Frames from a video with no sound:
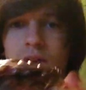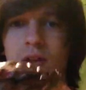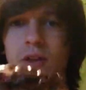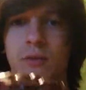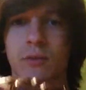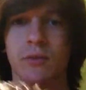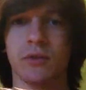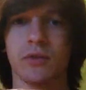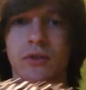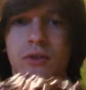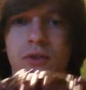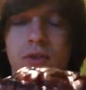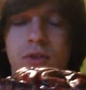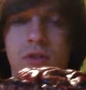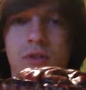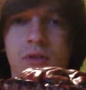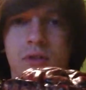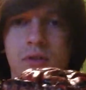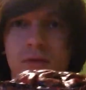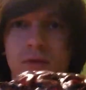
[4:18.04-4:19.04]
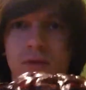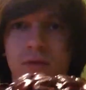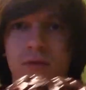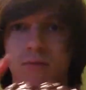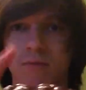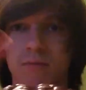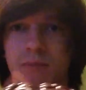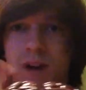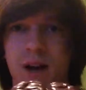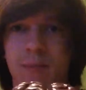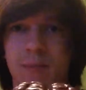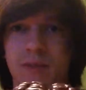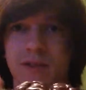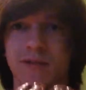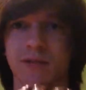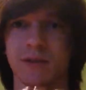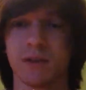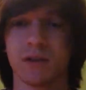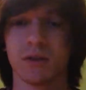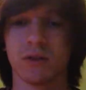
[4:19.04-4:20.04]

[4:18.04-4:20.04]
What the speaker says: like it was popping.